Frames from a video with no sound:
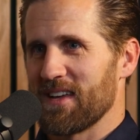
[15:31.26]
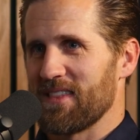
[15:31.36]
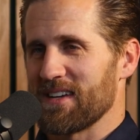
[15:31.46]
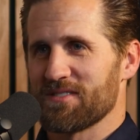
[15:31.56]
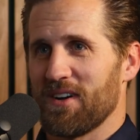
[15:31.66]
And
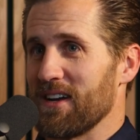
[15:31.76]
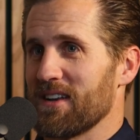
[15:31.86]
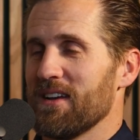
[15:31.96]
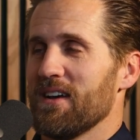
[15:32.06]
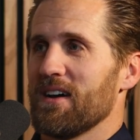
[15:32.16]
that's fine.
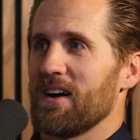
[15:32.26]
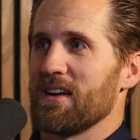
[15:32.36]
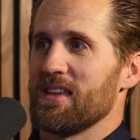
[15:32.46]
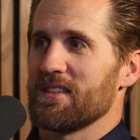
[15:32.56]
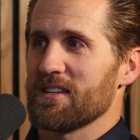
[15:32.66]

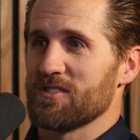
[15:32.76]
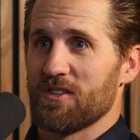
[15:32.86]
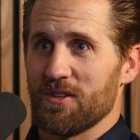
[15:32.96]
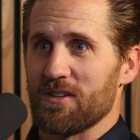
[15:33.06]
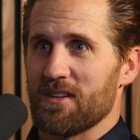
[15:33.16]
I think that's
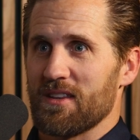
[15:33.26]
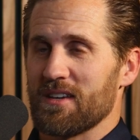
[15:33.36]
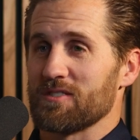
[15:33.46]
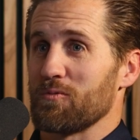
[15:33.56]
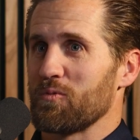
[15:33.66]
good. I think
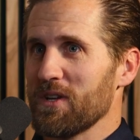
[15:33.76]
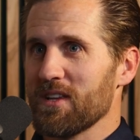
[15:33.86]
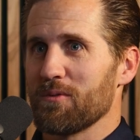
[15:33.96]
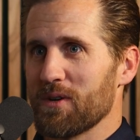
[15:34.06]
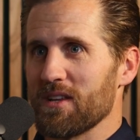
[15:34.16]
it's a
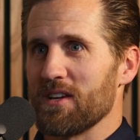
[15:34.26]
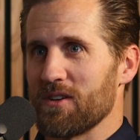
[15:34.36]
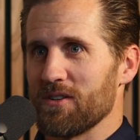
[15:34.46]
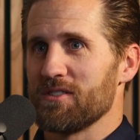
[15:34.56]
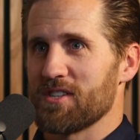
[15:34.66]
really, really
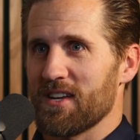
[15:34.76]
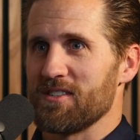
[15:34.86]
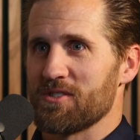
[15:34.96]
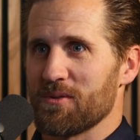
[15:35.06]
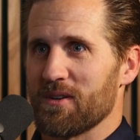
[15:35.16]
good
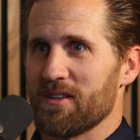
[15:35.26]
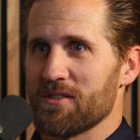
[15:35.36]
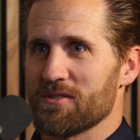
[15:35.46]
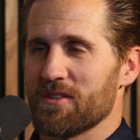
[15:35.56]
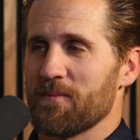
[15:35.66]
change to our
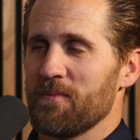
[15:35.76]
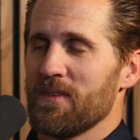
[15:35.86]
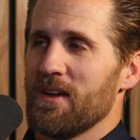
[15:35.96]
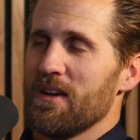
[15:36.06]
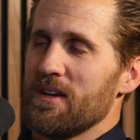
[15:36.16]
industry.
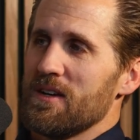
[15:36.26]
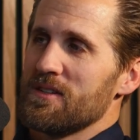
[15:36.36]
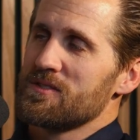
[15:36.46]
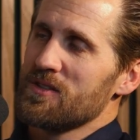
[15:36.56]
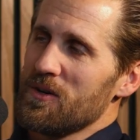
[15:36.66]

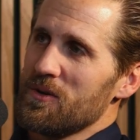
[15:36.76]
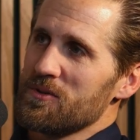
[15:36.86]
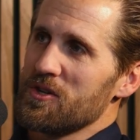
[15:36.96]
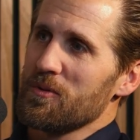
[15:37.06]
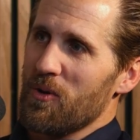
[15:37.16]
So
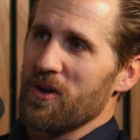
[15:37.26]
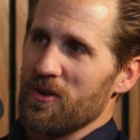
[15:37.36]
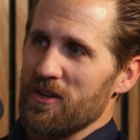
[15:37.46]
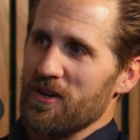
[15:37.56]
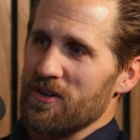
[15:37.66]
to your point
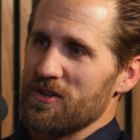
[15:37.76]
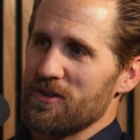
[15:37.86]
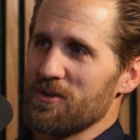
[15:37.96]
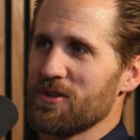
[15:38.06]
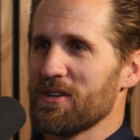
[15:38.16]
earlier,
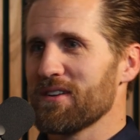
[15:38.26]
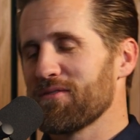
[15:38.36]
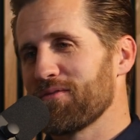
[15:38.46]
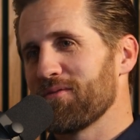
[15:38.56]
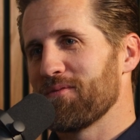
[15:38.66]
you couldn't
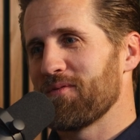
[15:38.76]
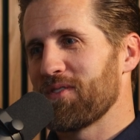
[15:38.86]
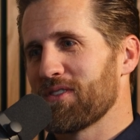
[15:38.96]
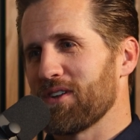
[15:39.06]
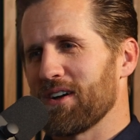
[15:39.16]
have
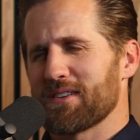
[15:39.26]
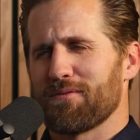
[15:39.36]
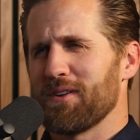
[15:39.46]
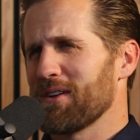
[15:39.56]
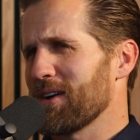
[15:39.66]
thought to
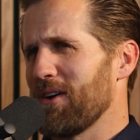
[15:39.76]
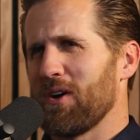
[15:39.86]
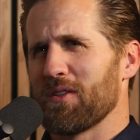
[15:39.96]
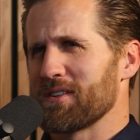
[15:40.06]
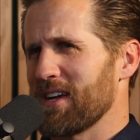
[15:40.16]
figure out
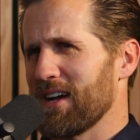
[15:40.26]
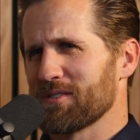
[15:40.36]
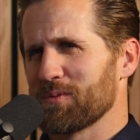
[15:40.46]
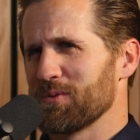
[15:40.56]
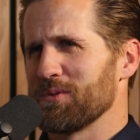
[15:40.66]
all the
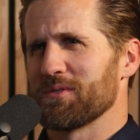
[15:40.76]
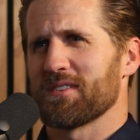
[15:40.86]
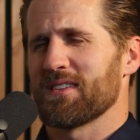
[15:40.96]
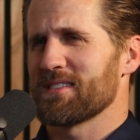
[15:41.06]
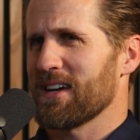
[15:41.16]
tax rules
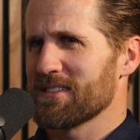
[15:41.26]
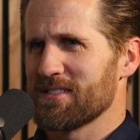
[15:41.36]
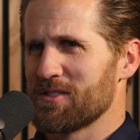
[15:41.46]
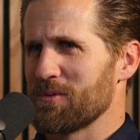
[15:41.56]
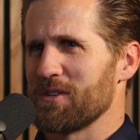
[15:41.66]
and the tax
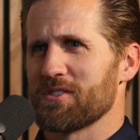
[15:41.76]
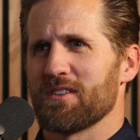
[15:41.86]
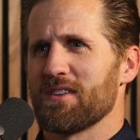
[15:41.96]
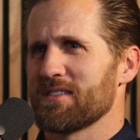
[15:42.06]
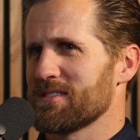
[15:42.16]
situation
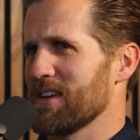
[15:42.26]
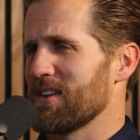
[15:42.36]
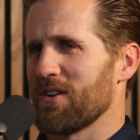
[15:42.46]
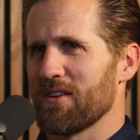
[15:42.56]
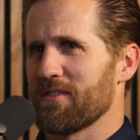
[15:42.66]
and the estate
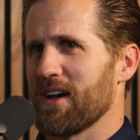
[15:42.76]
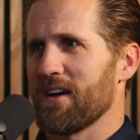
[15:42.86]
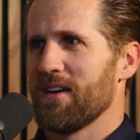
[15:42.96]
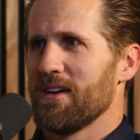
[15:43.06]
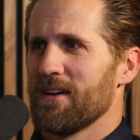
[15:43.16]
and all of that.